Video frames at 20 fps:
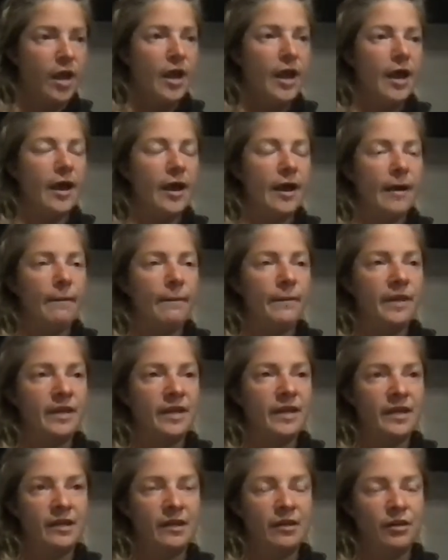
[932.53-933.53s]
It
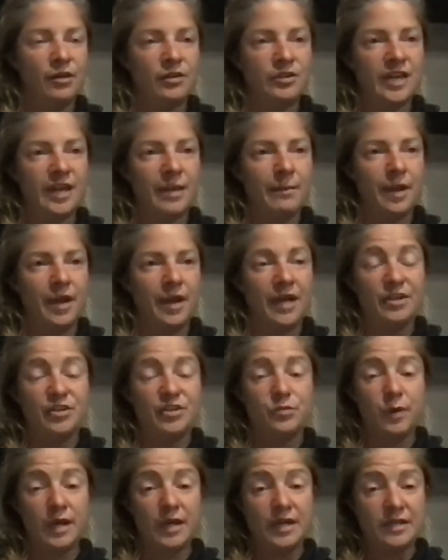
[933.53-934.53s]
hit an all-time high
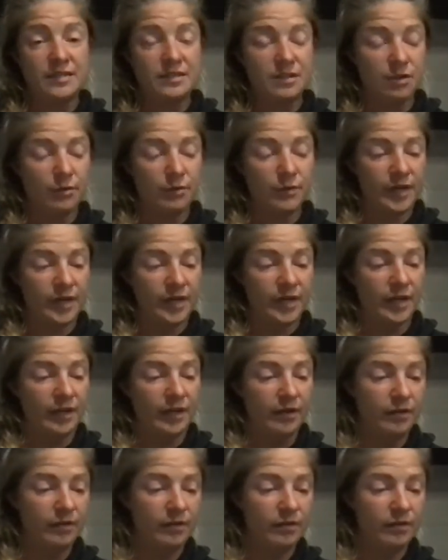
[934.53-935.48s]
twice already,